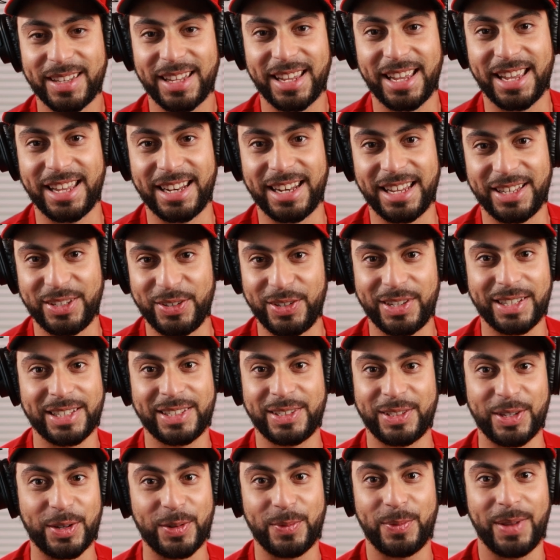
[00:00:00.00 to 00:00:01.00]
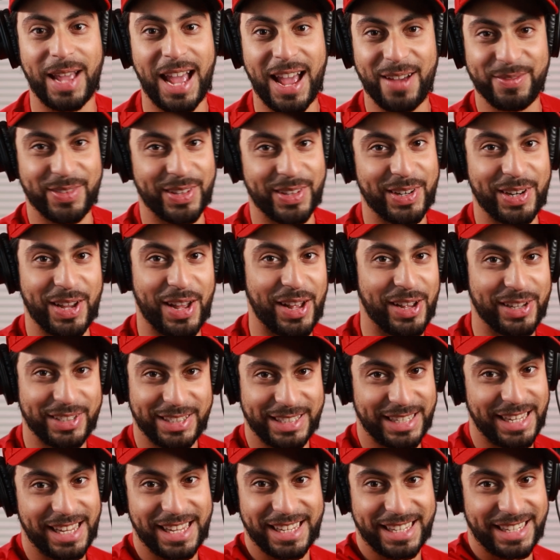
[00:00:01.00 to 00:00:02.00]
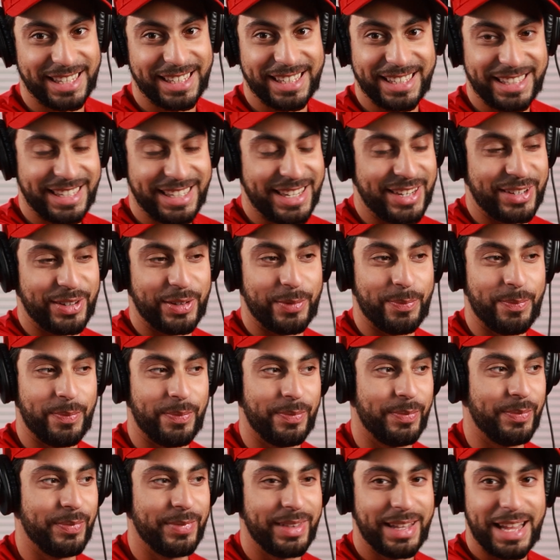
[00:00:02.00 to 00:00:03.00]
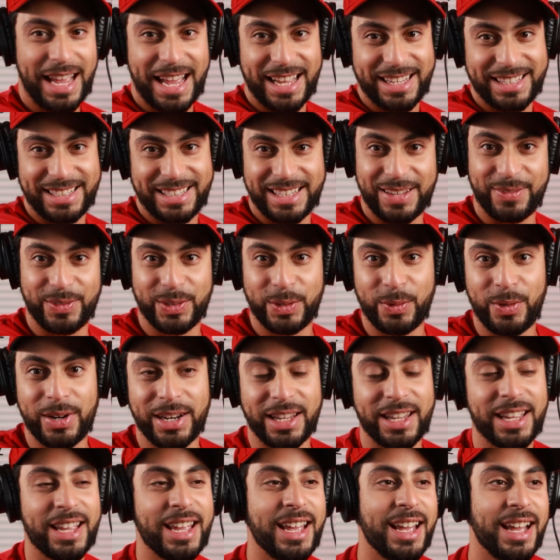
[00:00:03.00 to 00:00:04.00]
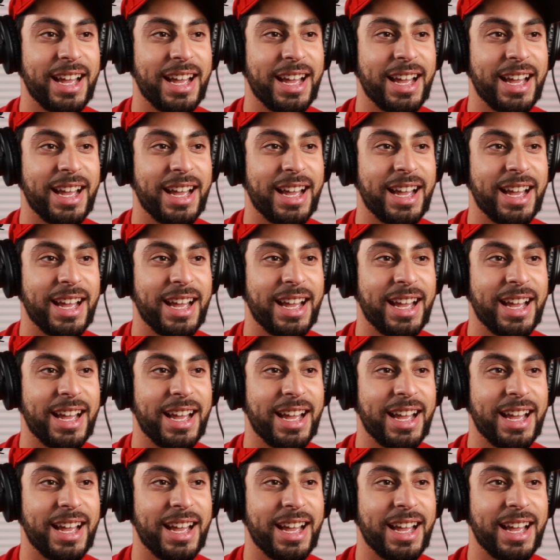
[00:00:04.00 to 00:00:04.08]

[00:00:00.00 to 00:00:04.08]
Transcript: then you can still have the knowledge, as level 20,